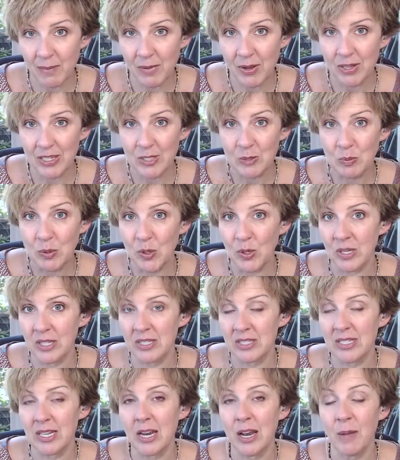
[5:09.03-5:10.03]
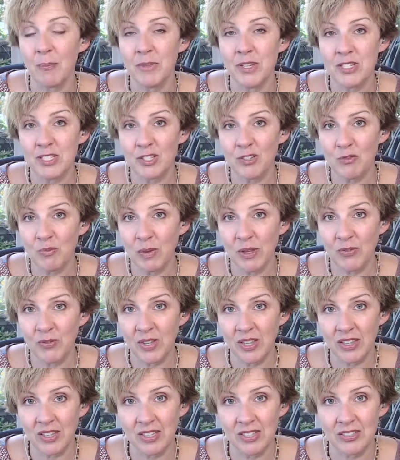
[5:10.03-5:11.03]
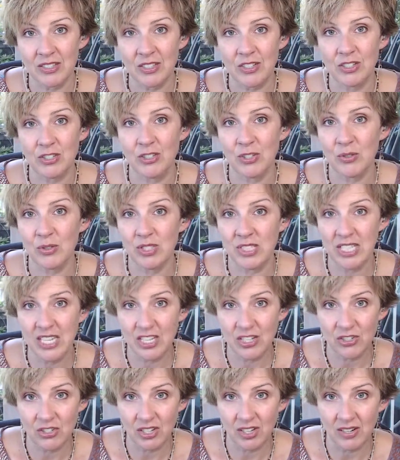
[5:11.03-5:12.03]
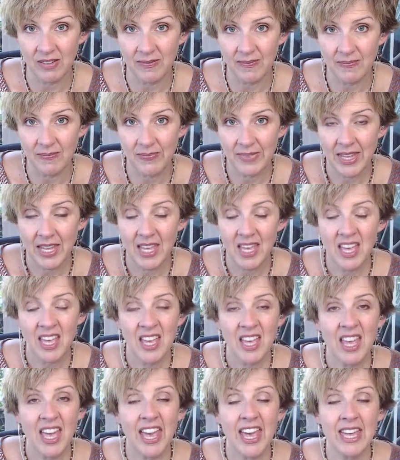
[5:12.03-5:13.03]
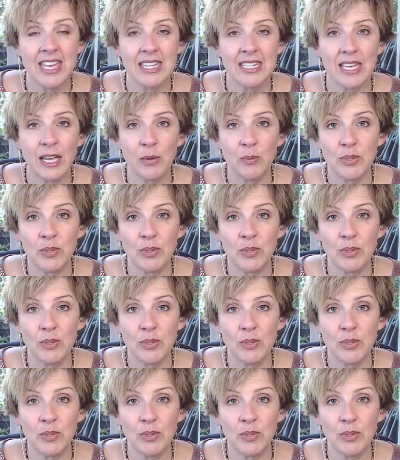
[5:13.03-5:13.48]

I experienced a numbness of my feelings and dissociation. And I